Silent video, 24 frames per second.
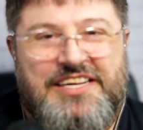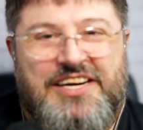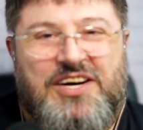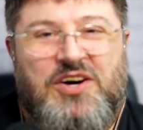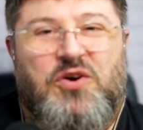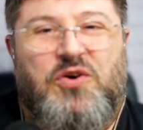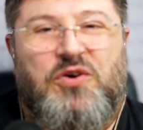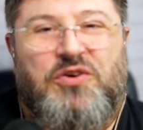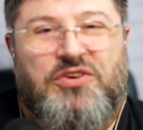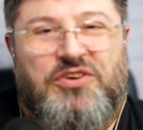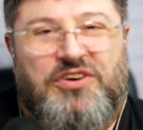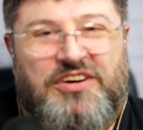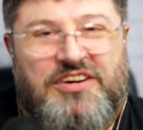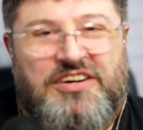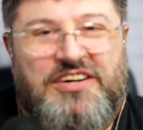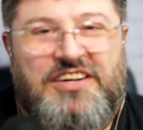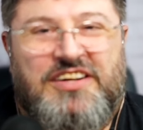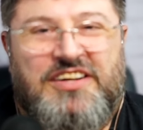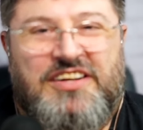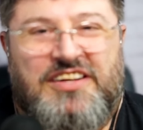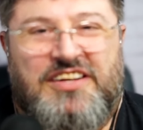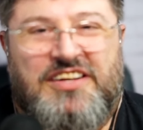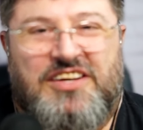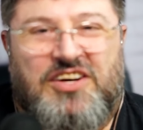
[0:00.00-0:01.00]
core
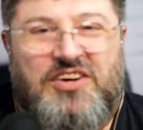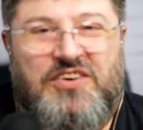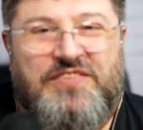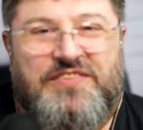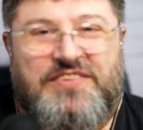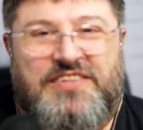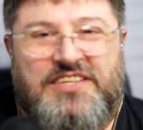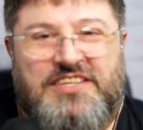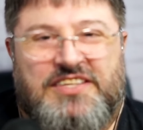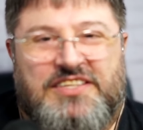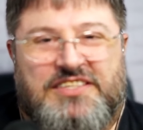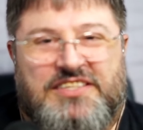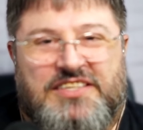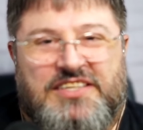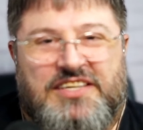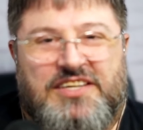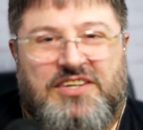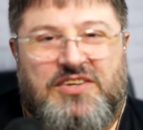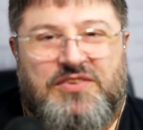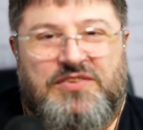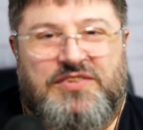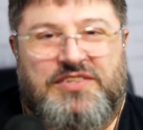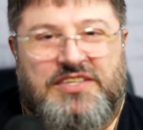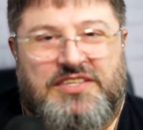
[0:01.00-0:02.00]
of this uh,
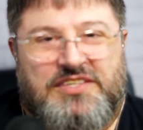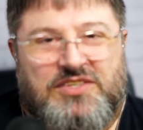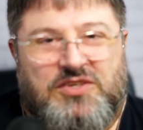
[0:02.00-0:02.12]
of this